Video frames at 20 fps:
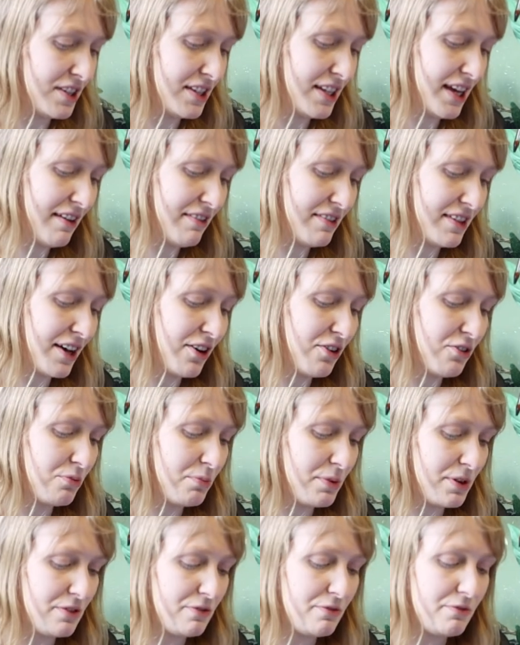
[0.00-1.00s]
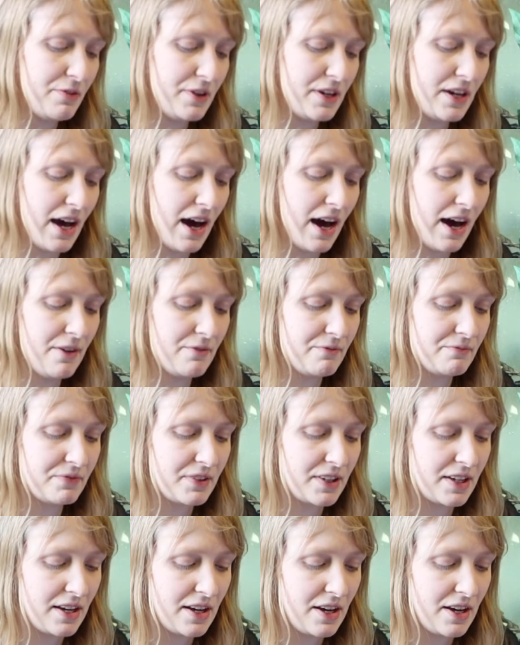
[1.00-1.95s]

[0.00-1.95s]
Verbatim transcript: in the area that will be fe um,